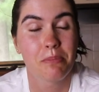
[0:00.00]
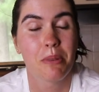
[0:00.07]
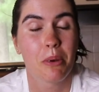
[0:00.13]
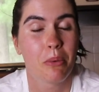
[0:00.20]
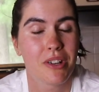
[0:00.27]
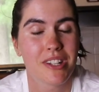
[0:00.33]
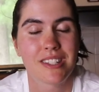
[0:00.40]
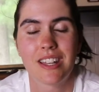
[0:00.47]

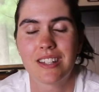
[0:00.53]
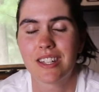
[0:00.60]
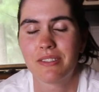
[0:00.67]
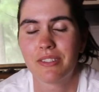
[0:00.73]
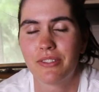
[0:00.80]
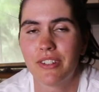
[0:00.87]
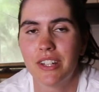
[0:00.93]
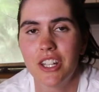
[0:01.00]
But once that's
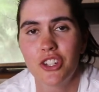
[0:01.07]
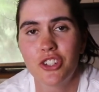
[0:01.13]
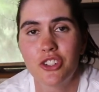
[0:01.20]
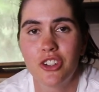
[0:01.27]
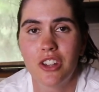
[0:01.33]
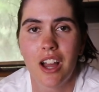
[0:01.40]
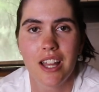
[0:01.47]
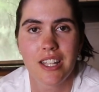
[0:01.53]
finished,
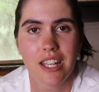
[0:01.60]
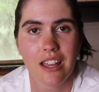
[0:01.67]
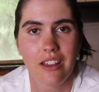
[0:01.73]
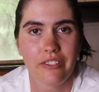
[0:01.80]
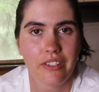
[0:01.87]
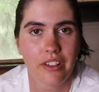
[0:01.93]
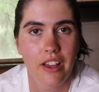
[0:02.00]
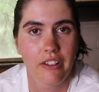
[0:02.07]
you guys
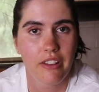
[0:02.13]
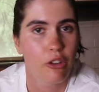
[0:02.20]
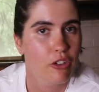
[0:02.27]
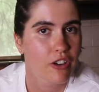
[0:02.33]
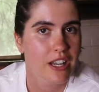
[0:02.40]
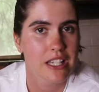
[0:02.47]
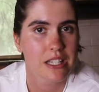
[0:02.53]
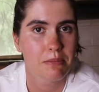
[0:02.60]
have
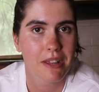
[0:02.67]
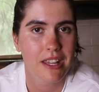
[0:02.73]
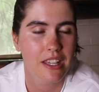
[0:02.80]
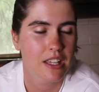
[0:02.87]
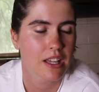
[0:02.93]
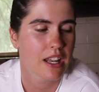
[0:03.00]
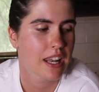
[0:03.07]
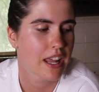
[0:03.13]
already to
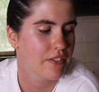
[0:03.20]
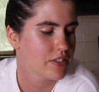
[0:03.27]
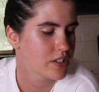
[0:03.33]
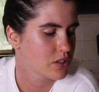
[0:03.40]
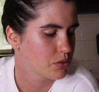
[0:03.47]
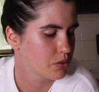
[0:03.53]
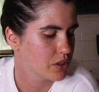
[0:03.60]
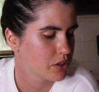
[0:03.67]
make
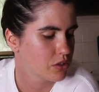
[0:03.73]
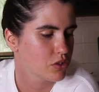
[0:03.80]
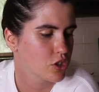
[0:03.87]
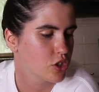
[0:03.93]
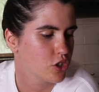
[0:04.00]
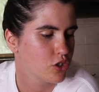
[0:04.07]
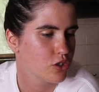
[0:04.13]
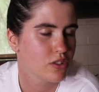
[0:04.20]
lavender oil
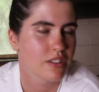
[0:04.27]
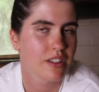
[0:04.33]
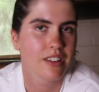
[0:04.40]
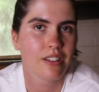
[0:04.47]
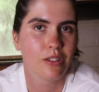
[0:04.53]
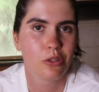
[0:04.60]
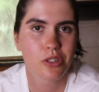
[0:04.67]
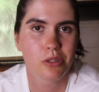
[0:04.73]
to use
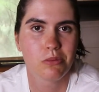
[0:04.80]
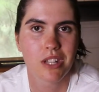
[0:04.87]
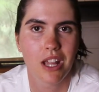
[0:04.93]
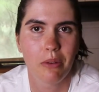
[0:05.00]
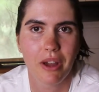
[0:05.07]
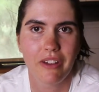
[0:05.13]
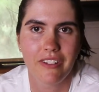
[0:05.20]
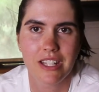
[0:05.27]
in awesome
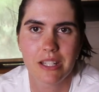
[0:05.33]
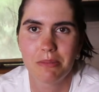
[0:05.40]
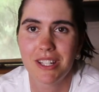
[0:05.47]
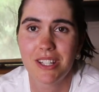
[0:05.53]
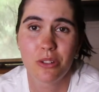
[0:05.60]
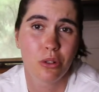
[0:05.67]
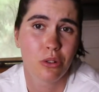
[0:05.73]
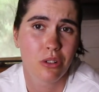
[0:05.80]
DIY
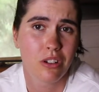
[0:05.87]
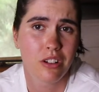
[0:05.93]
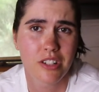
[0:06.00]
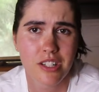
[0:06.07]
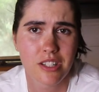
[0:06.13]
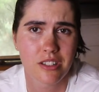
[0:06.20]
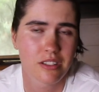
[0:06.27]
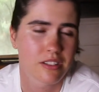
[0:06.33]
recipes, or
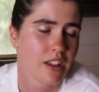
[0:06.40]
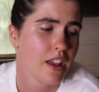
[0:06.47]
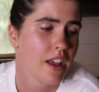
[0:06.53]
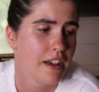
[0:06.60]
just